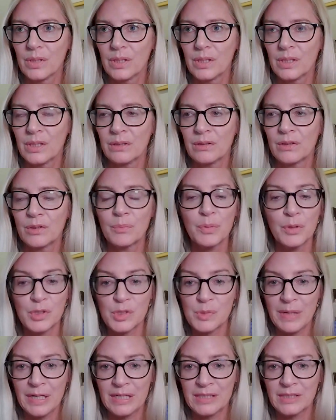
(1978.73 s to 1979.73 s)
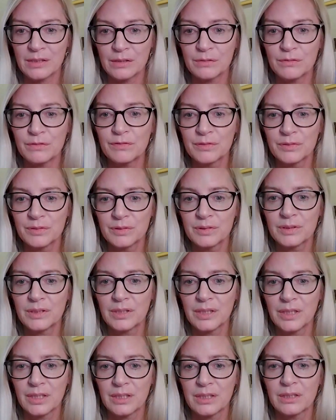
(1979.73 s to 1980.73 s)
the perspective.
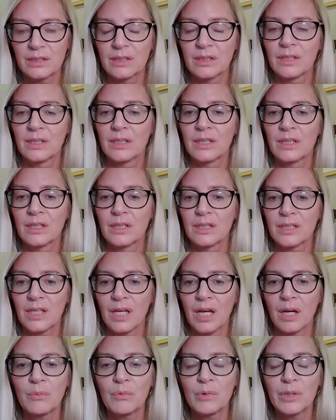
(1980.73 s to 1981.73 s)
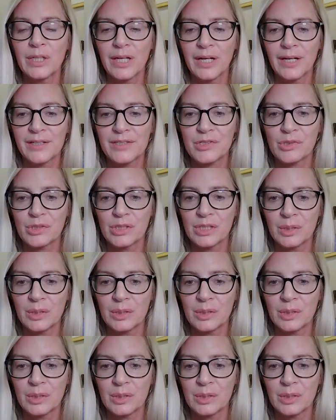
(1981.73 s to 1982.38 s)
Like, can we actually